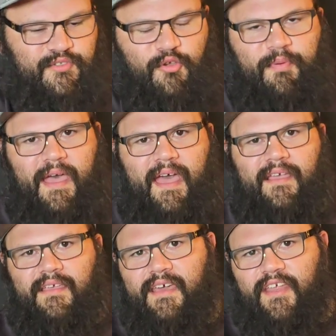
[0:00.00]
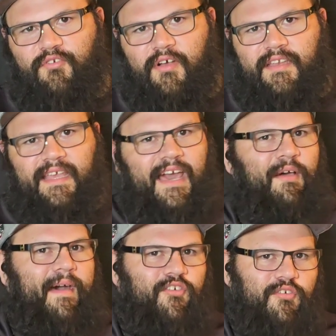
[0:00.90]
2-pack, got a Grundy. I
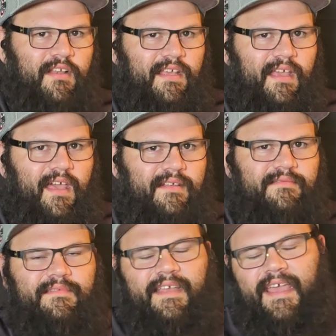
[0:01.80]
don't have a Grundy yet.